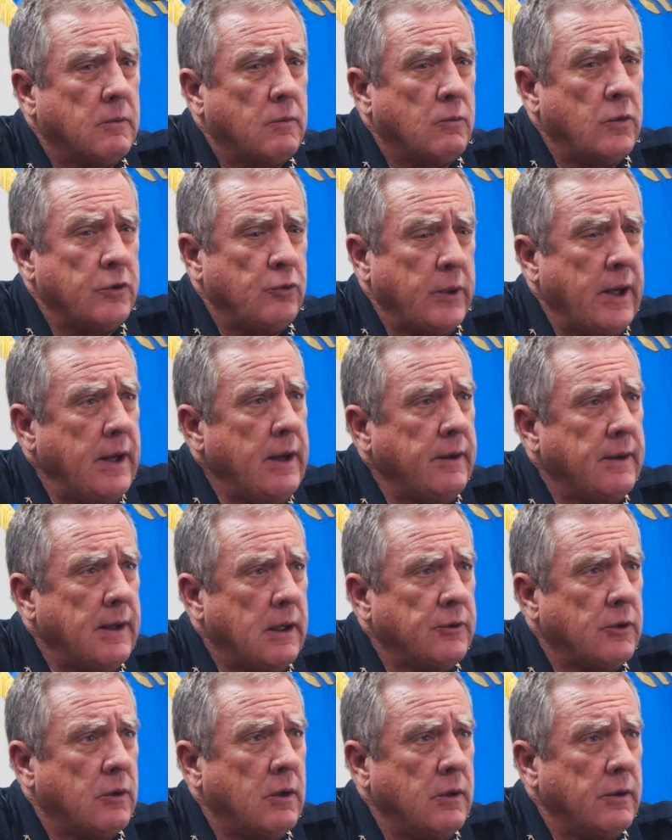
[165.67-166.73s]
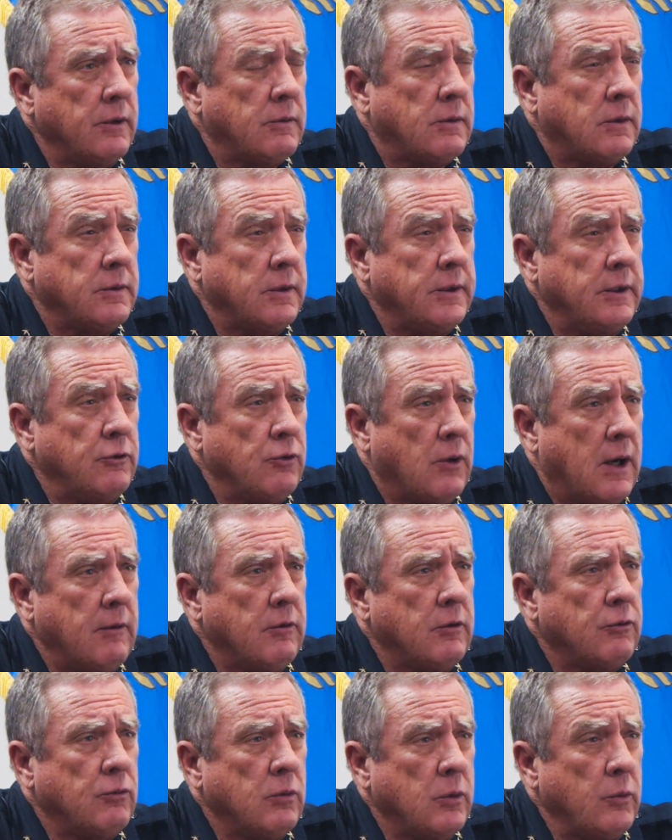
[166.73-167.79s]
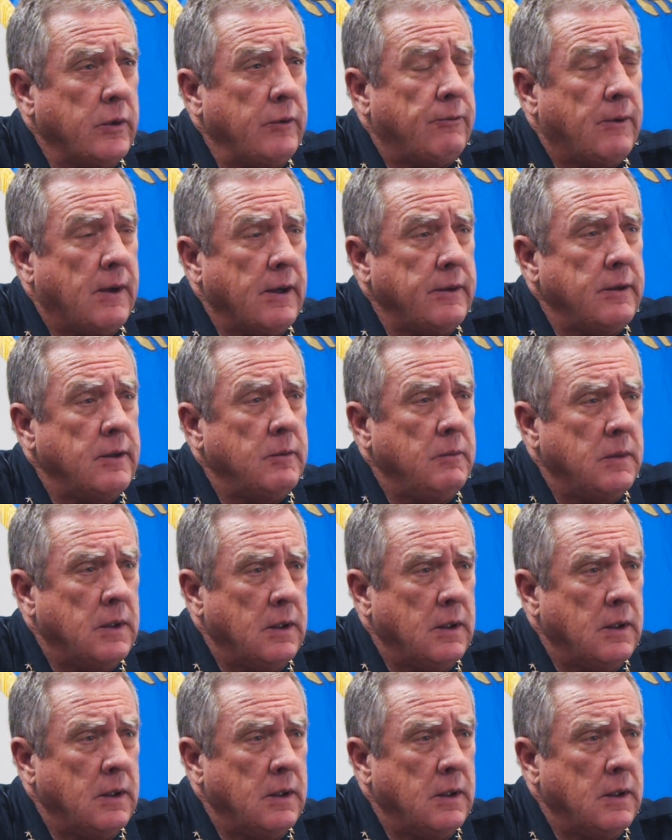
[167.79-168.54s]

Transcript: which we hand out to all the drivers when we find them.